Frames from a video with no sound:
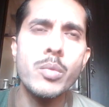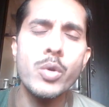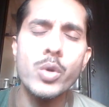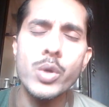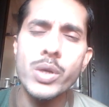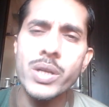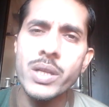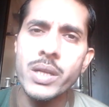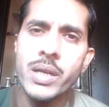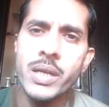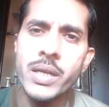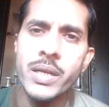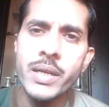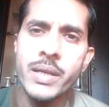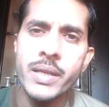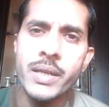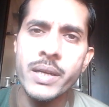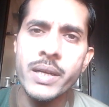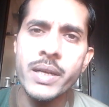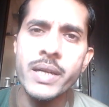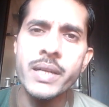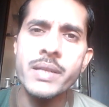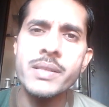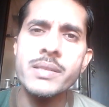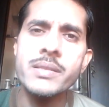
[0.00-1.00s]
mortality
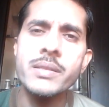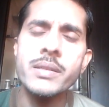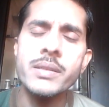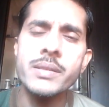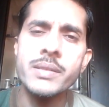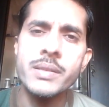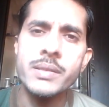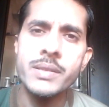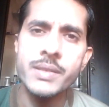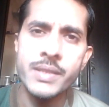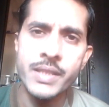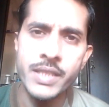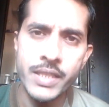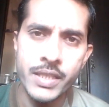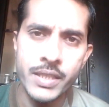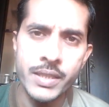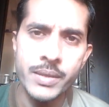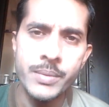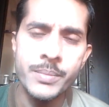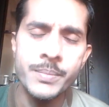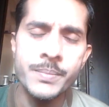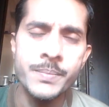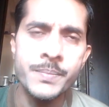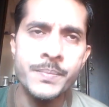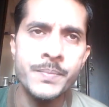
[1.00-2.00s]
rates are
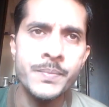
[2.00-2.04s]
seen